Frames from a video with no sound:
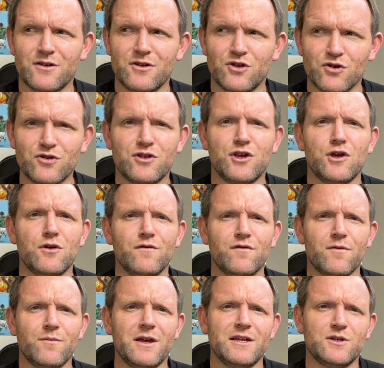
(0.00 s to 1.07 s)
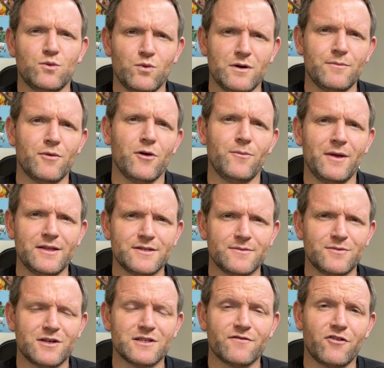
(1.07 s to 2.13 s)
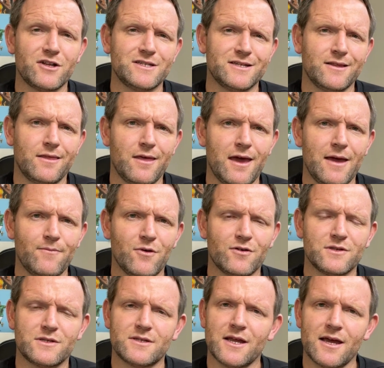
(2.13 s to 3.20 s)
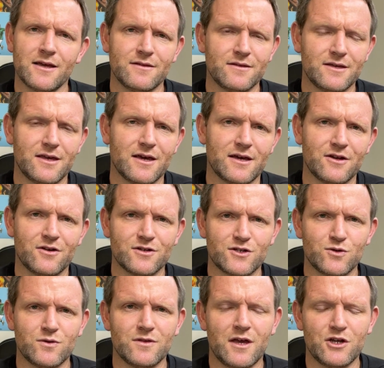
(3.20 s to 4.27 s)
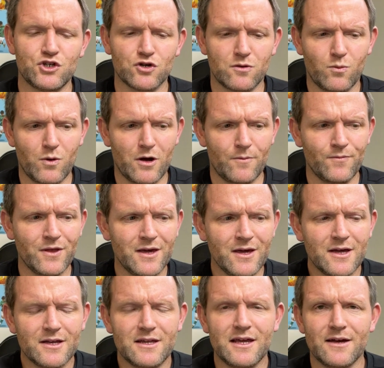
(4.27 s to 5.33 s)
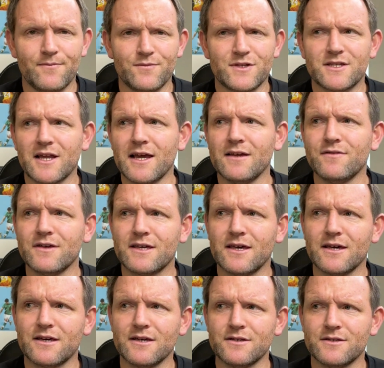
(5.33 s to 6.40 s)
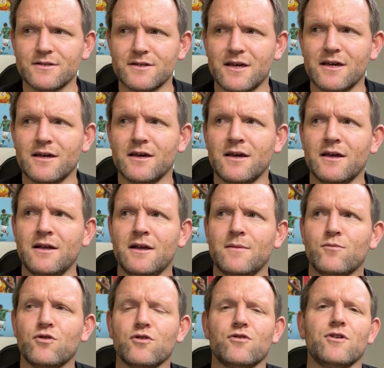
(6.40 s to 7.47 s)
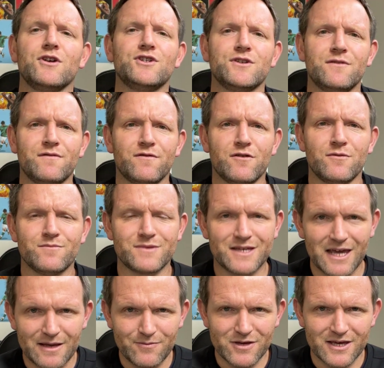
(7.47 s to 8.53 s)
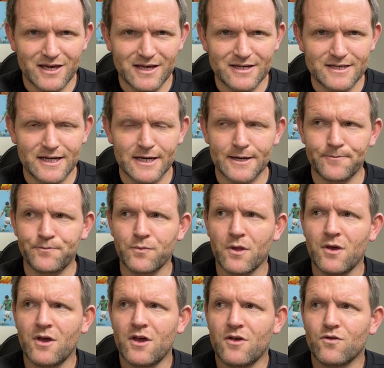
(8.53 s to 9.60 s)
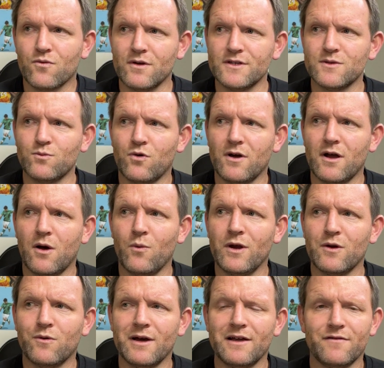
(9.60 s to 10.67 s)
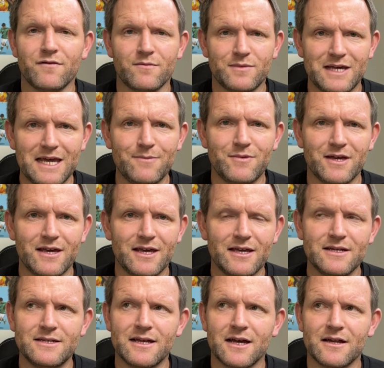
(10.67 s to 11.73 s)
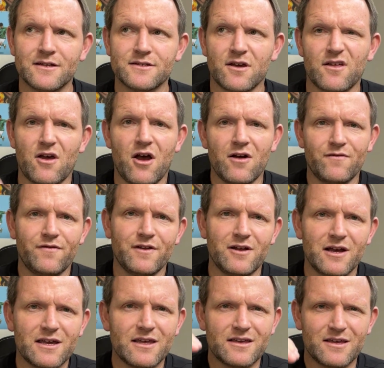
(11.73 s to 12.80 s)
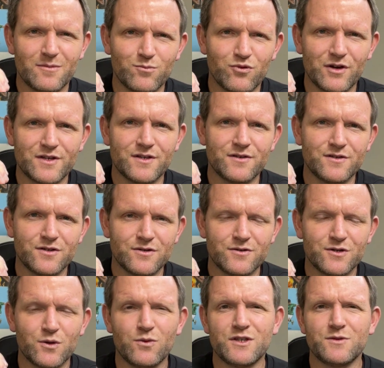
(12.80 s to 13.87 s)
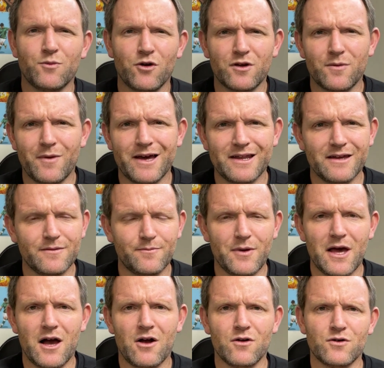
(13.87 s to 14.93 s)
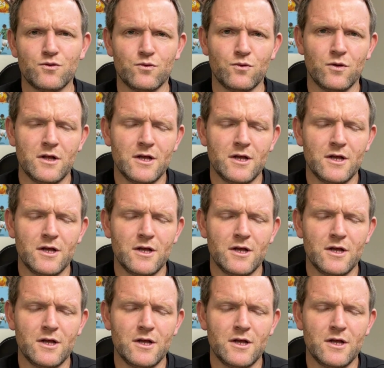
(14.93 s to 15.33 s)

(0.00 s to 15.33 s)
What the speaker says: good cue for me to win momentum, because if I did that, I was staying in the kick and I was doing that job well. Now, stay in the kick is a progression from keep your head down. The reason why I went away from keep your head down is I feel like it compresses you. So we spoke about hip power and all